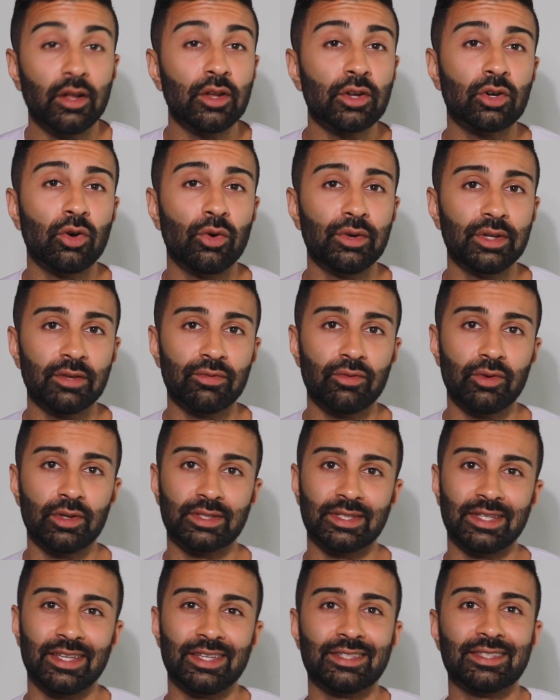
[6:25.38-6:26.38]
Another core
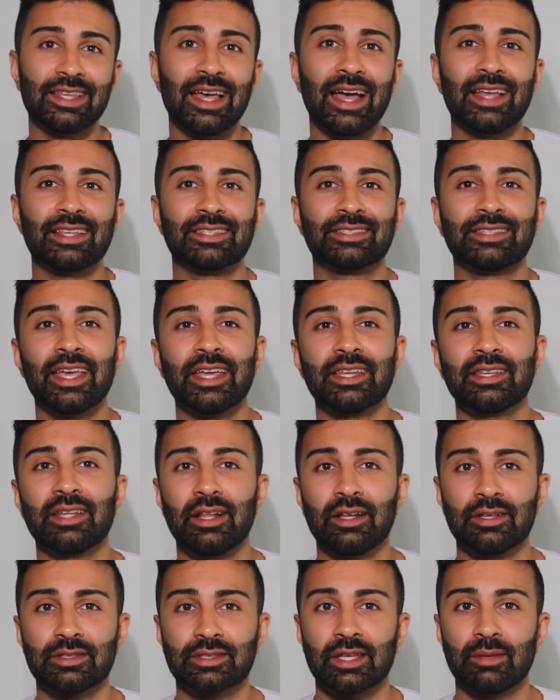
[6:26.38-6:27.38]
difference is that
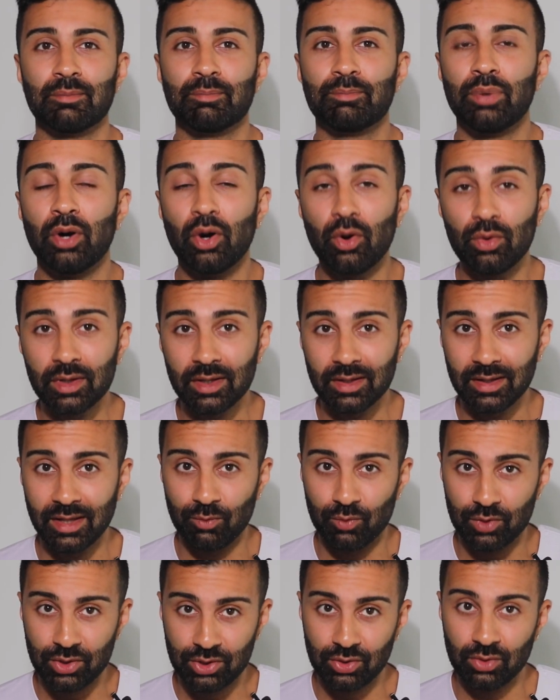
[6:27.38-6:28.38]
psychedelics can
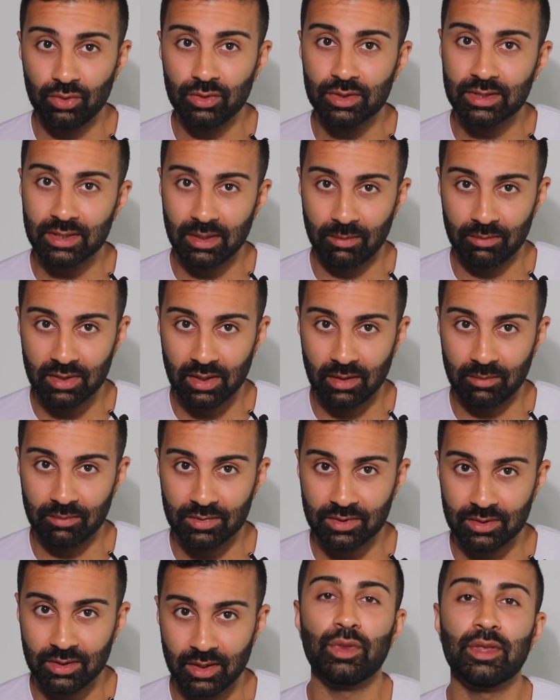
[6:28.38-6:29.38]
potently reduce
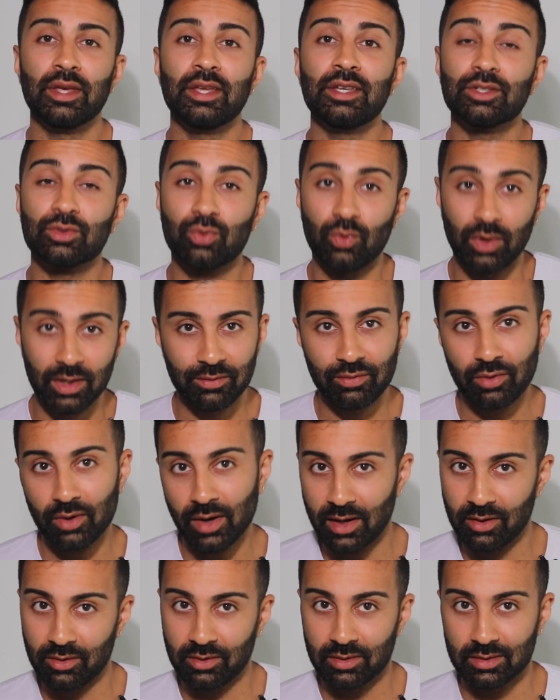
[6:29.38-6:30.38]
symptoms within
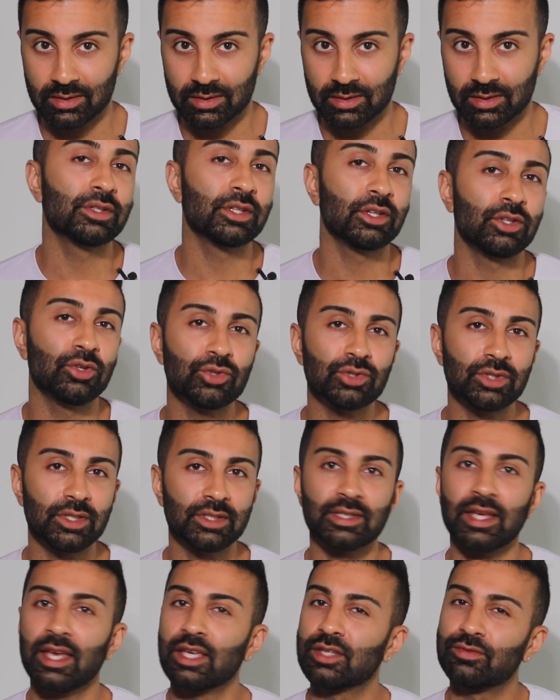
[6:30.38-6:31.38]
24 hours, whereas it
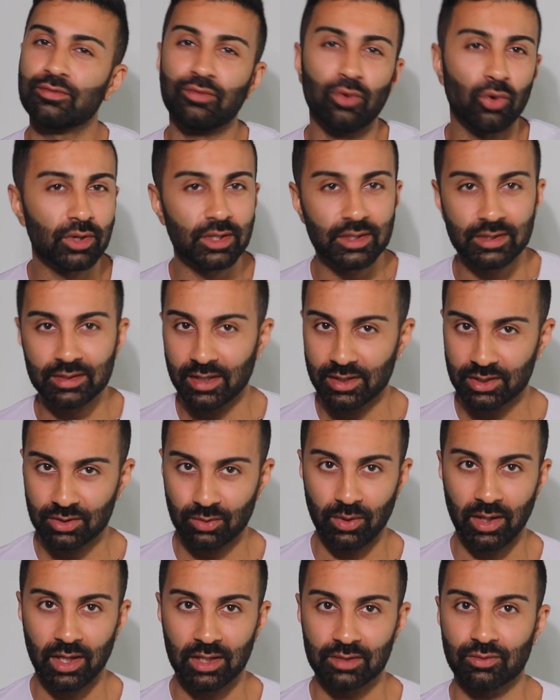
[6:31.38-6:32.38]
usually takes 4 to
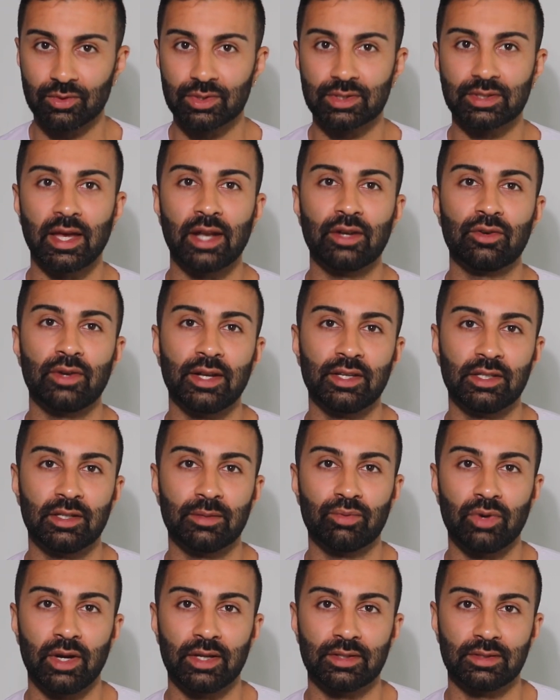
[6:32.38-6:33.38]
6 weeks for standard
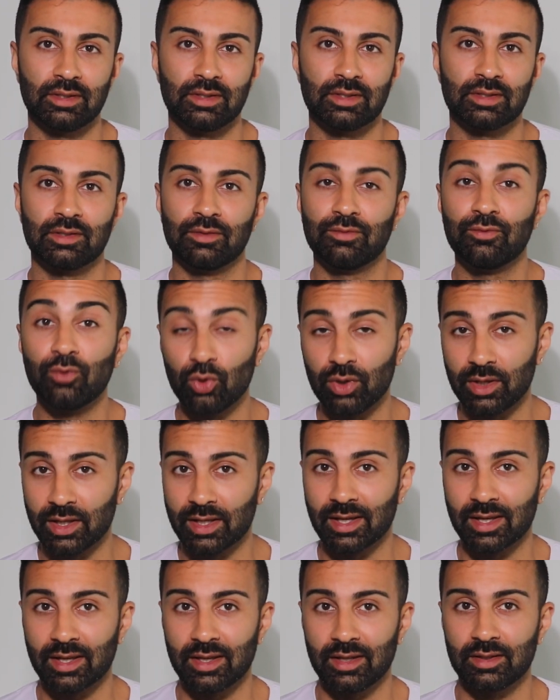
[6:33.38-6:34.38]
antidepressants to
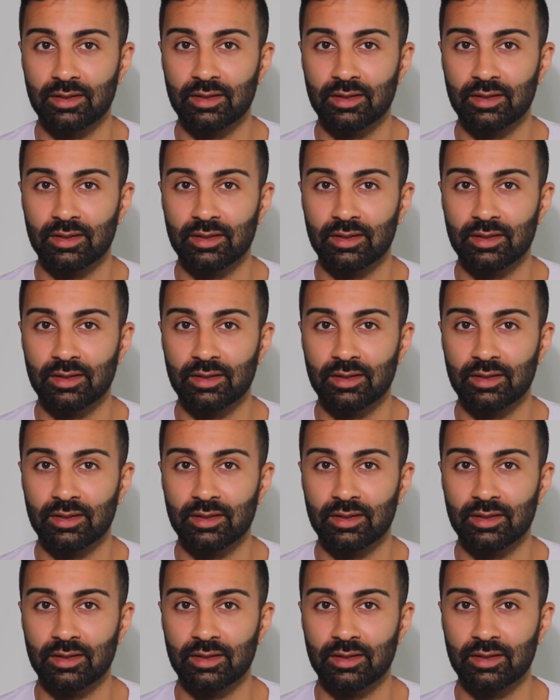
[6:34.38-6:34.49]
fully kick